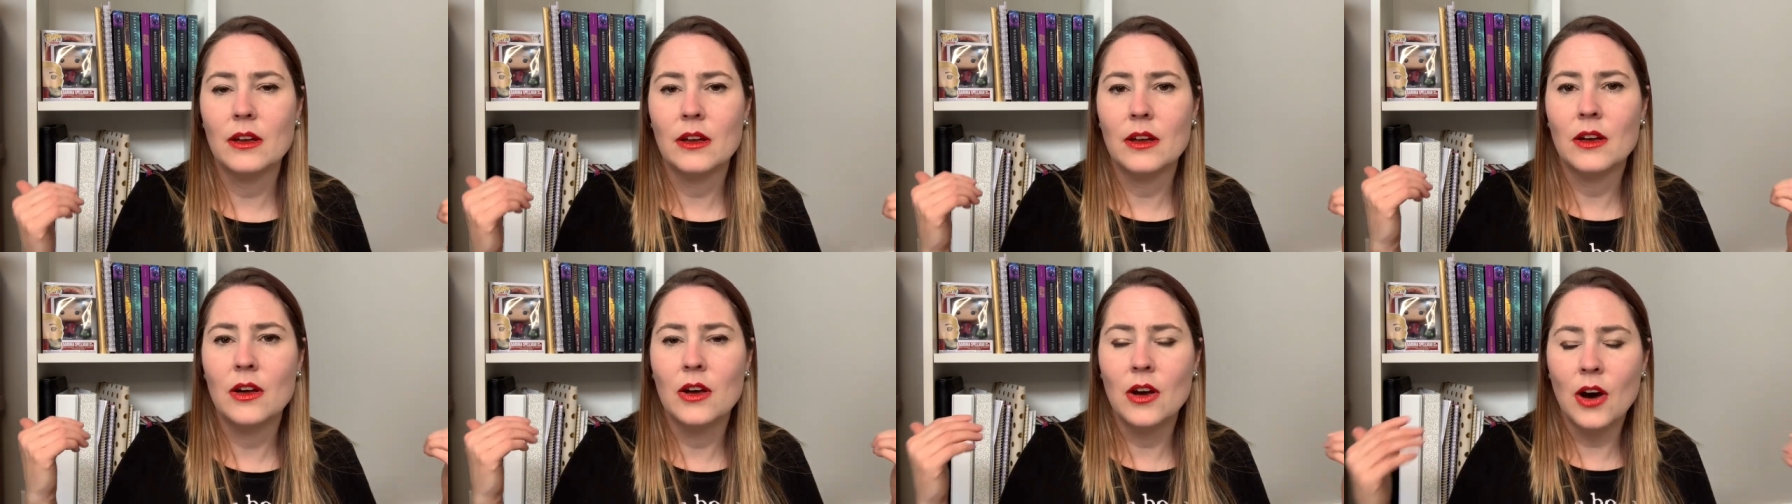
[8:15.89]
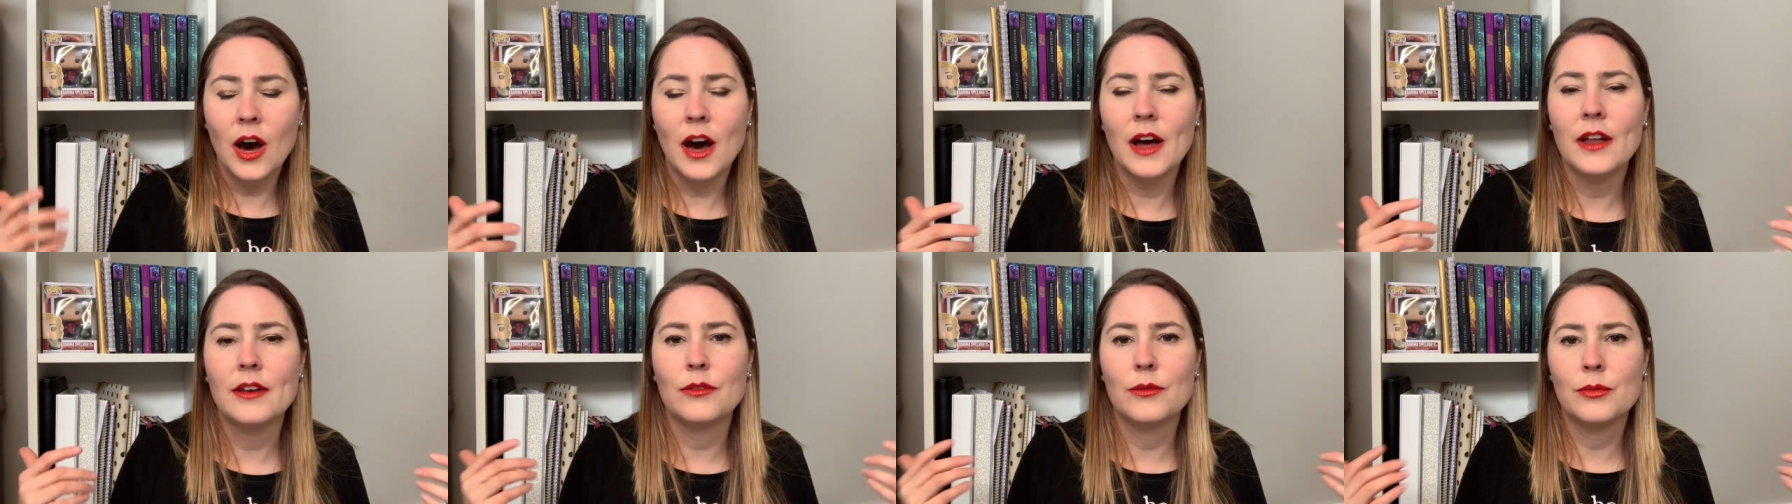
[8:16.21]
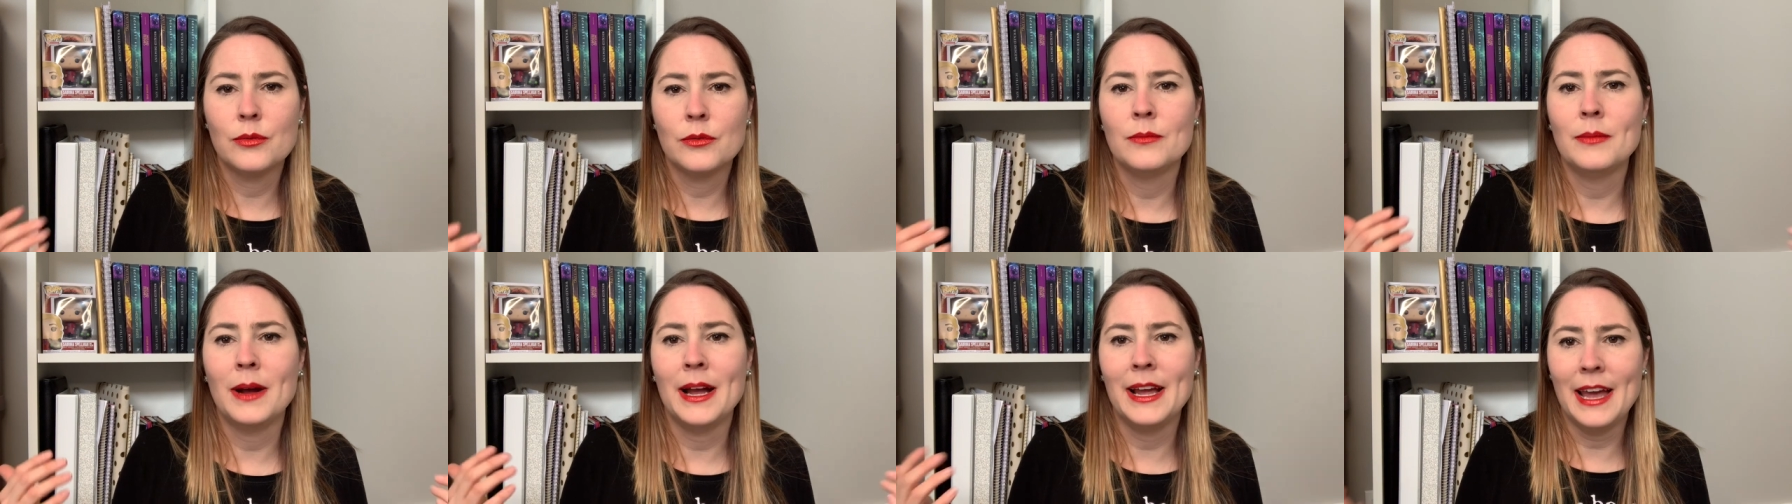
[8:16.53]
got
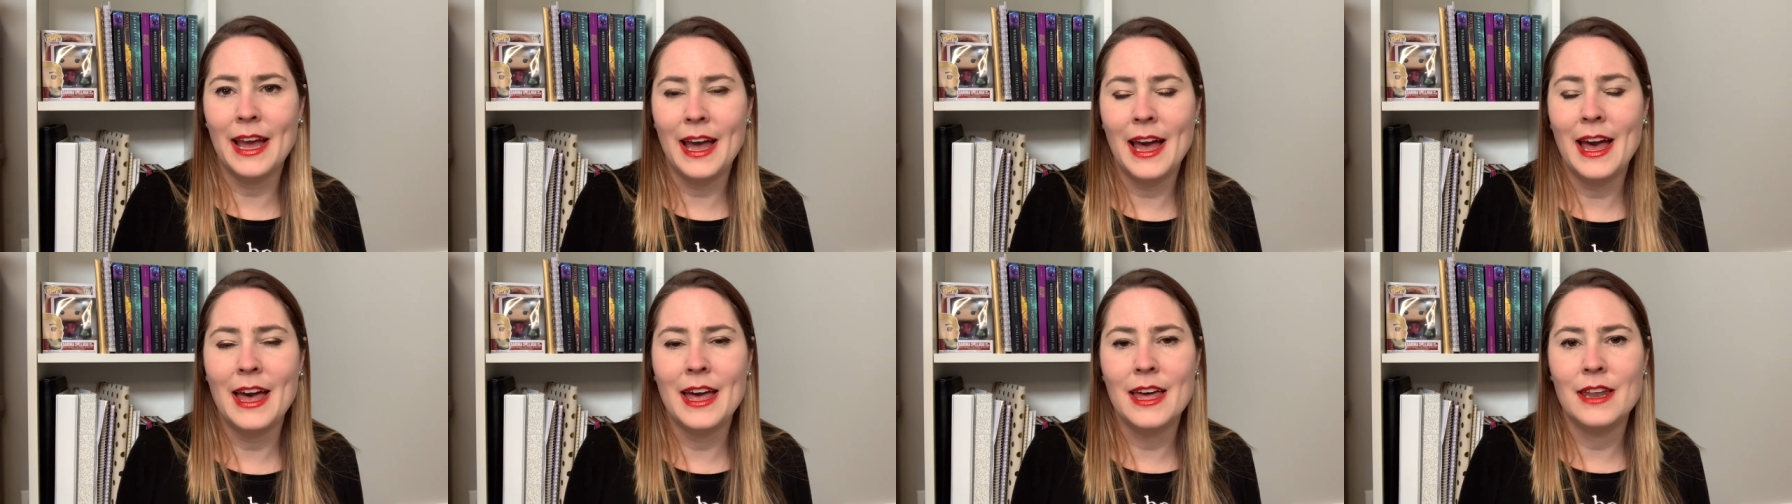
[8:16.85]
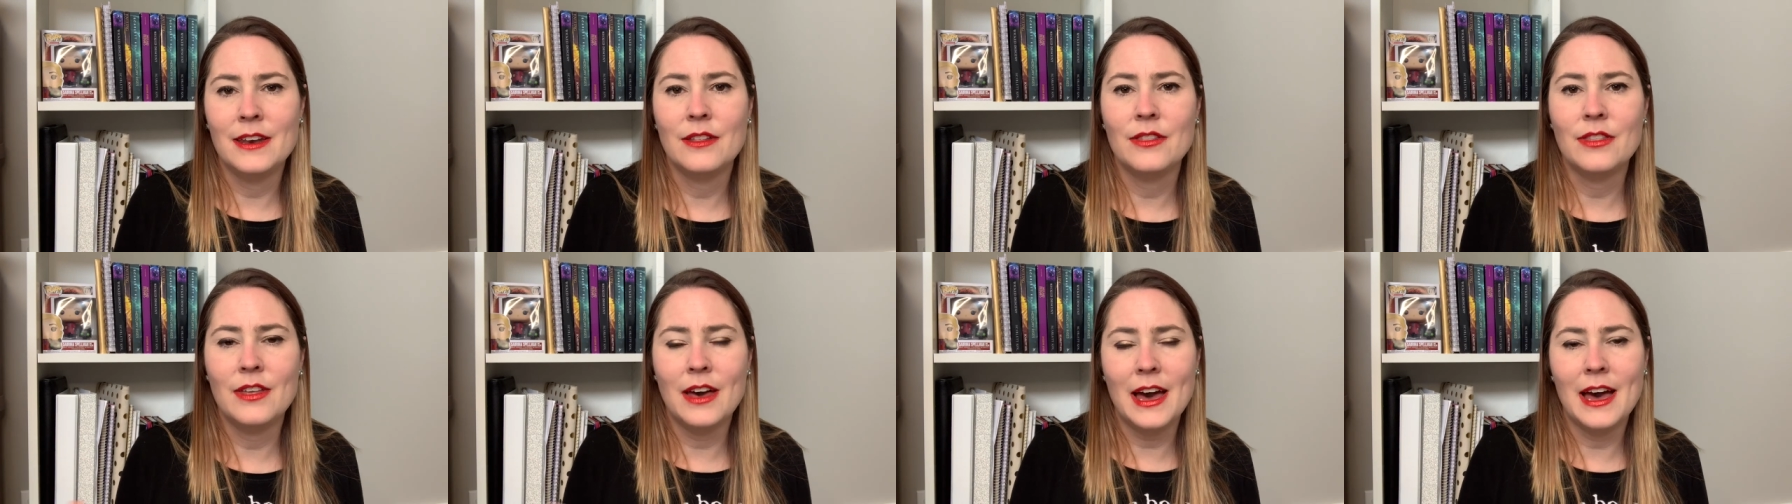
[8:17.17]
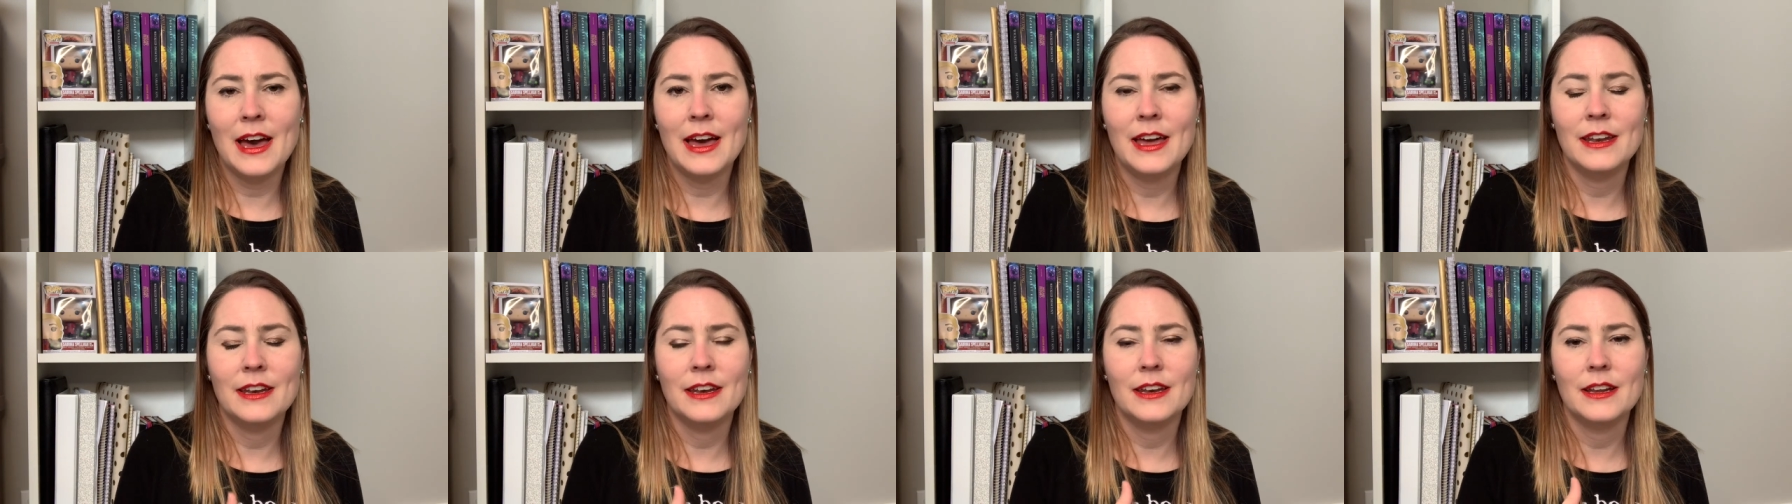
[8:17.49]
through my head
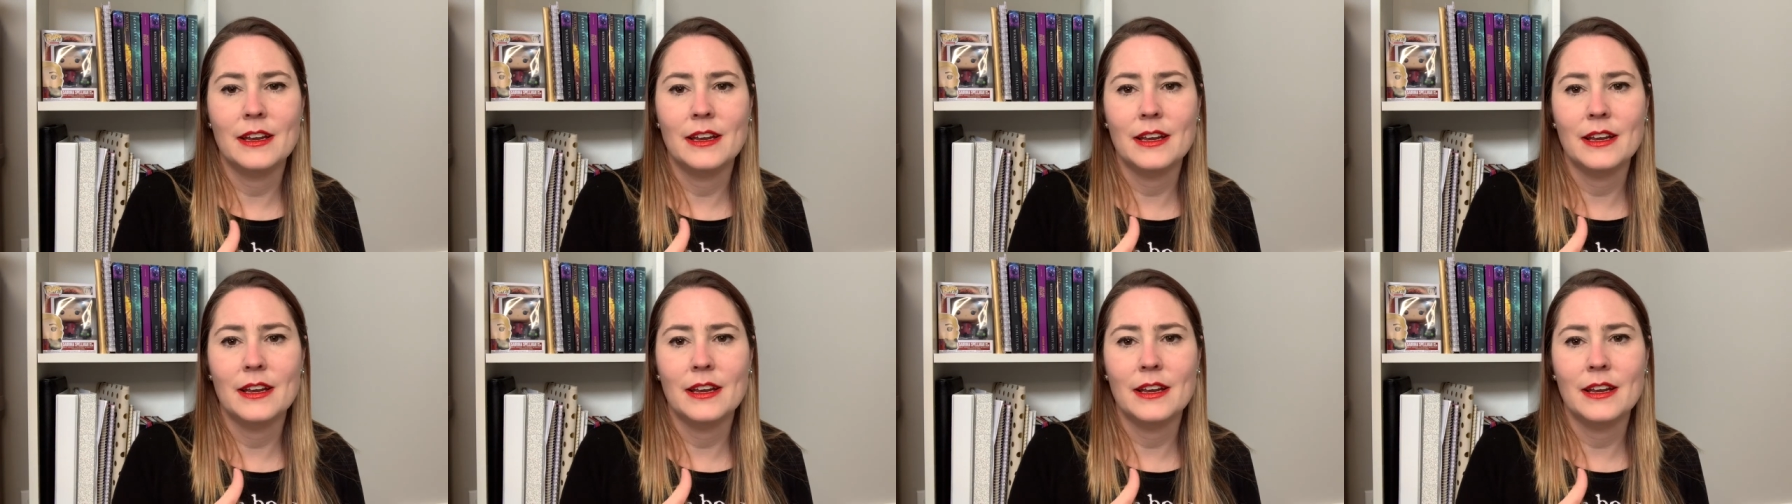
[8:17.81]
that